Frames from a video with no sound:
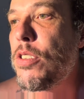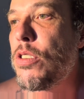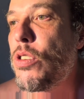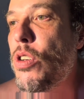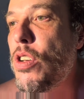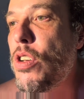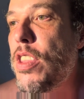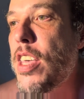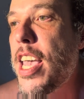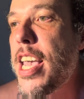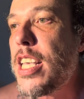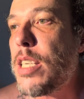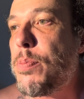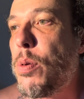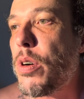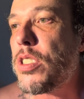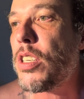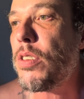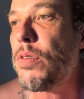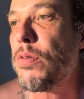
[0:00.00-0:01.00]
To the
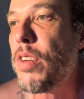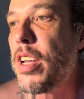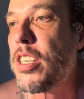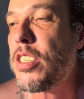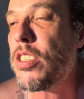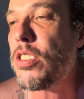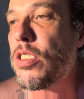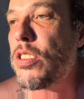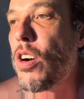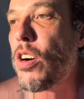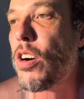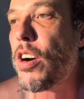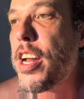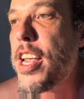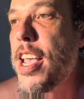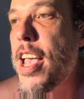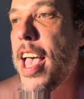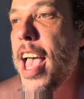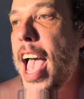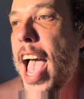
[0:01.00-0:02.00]
esports convention,
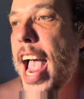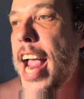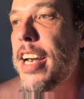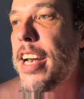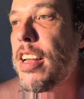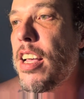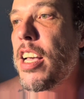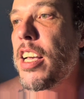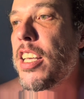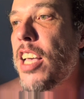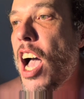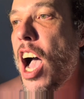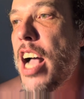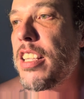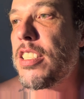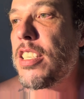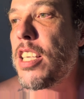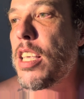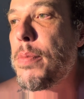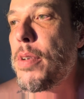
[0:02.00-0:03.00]
sorry. And
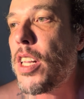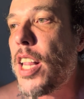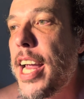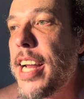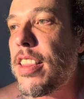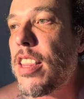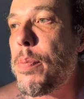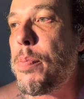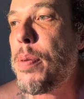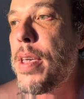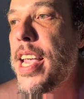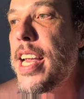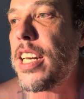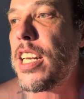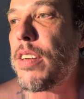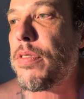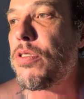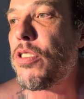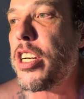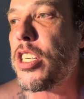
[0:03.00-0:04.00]
can't simulate the ping
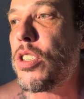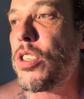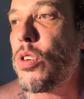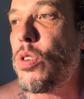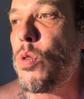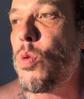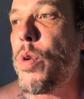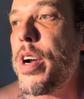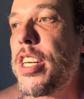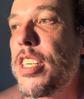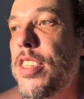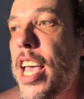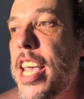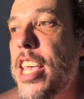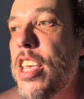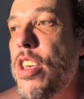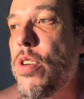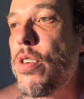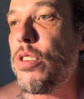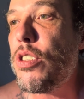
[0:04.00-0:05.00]
differential, which they
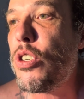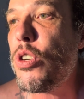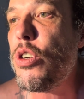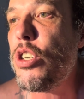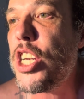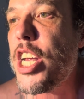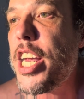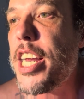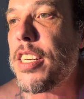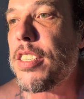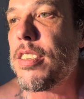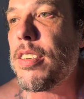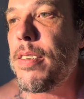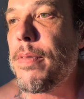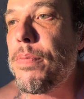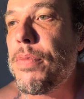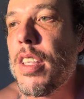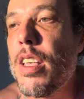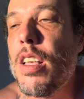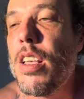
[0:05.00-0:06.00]
use to cheat.
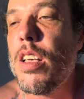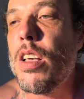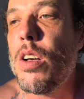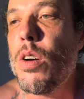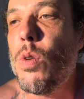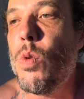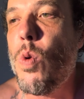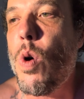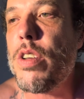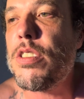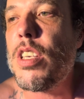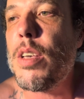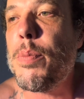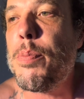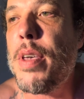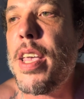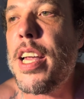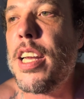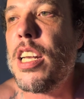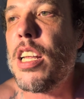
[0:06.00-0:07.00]
What's a
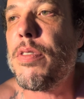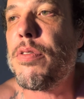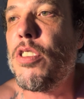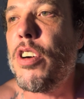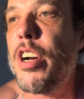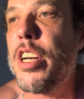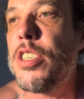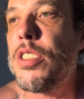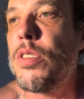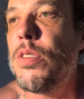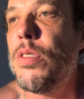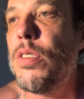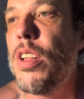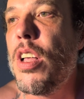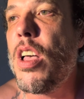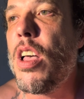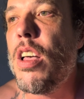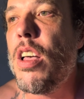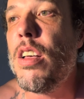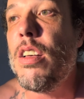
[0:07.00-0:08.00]
ping differential?
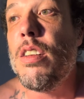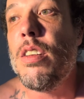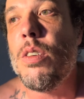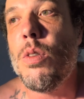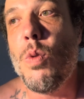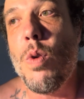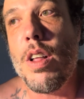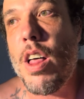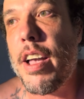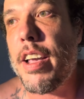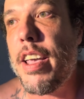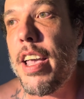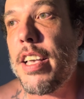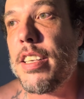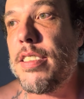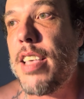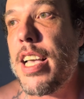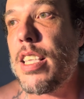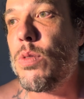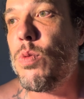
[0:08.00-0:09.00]
Well, I guess
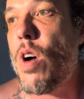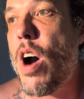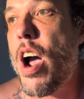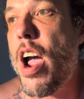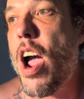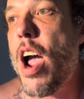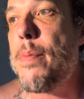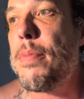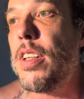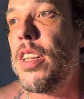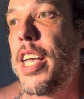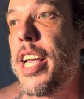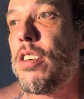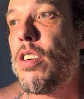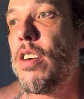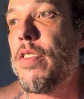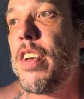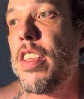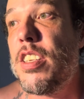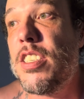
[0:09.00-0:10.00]
that's why I'm the leader
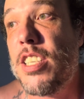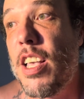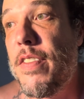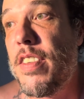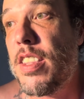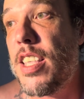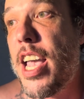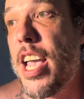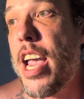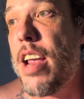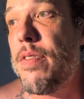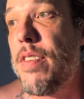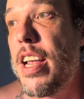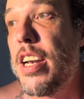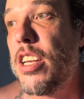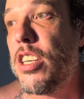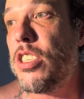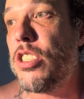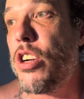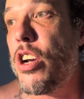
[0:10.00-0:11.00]
of a Seventh-day
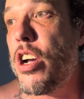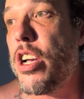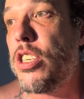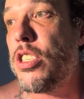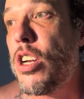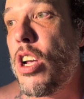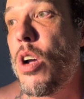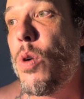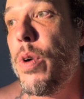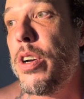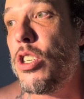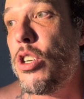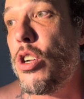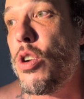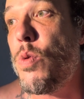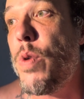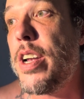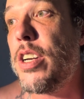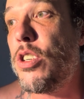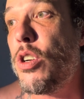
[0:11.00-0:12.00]
Adventist church, which you
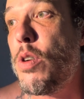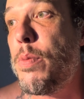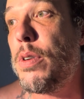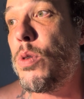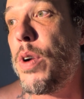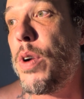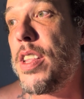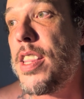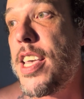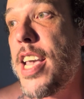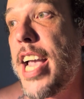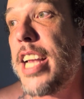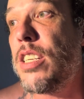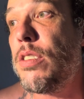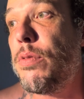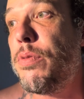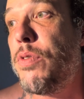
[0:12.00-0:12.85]
went to between the age of